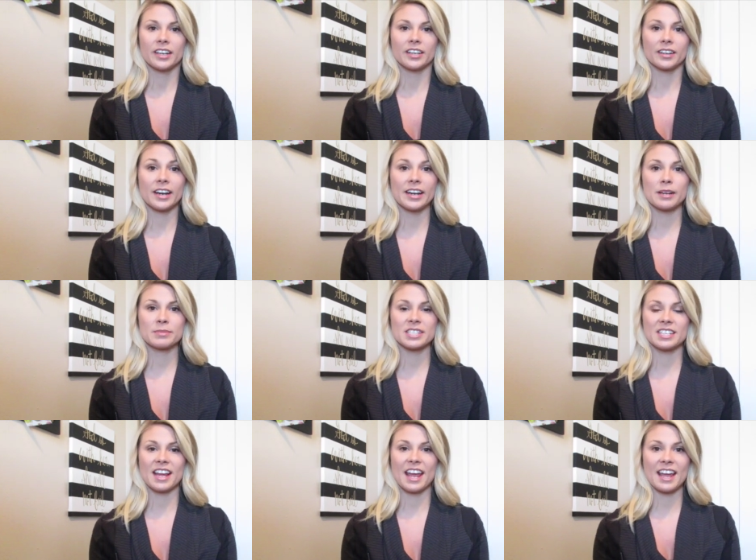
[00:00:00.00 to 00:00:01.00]
Here I am
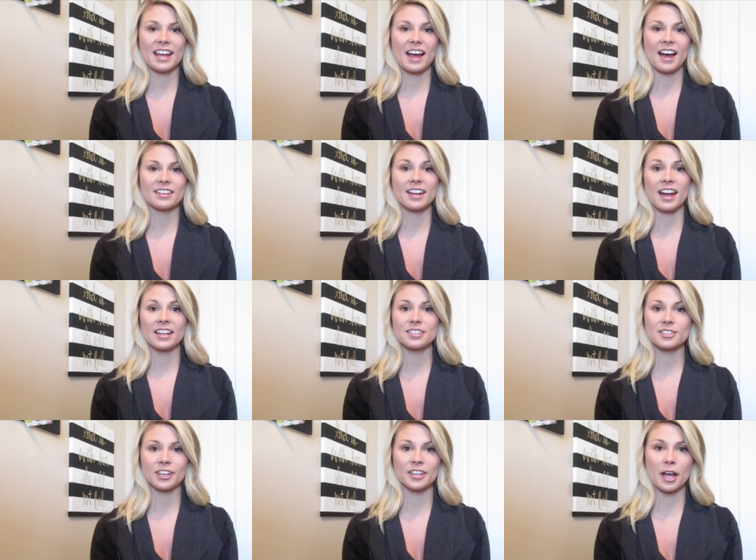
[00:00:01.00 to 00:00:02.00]
today, a
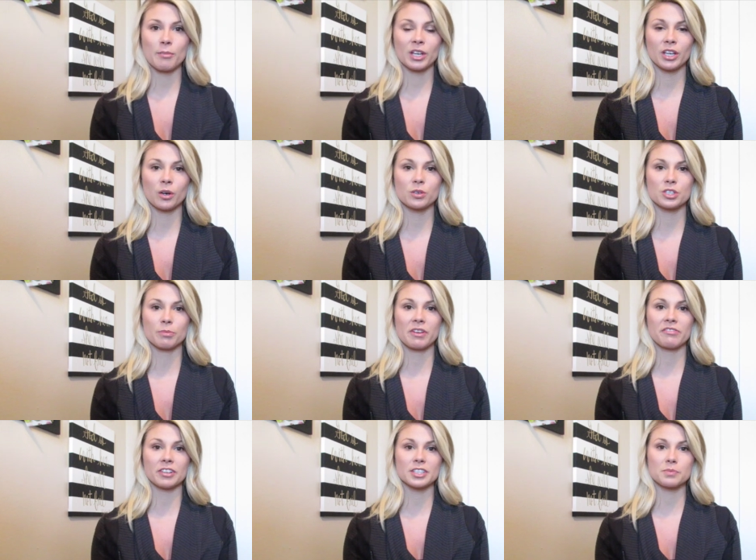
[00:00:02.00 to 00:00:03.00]
nine star diamond coach in
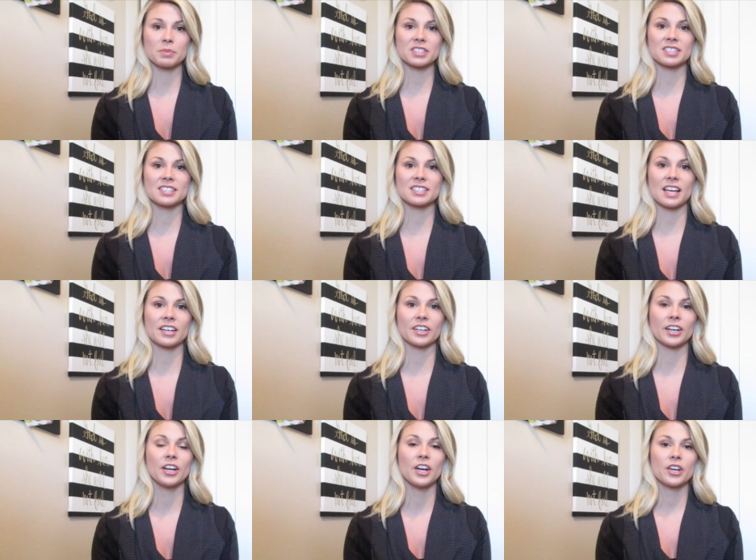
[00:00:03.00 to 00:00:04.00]
my first business
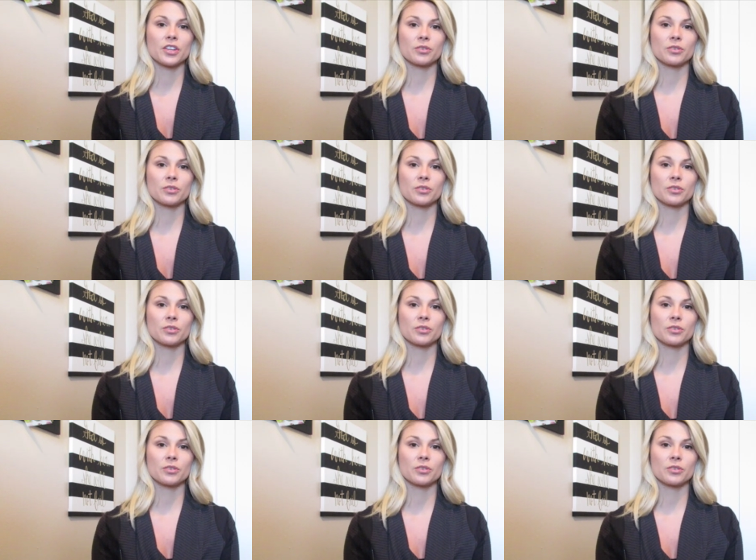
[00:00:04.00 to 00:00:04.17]
center,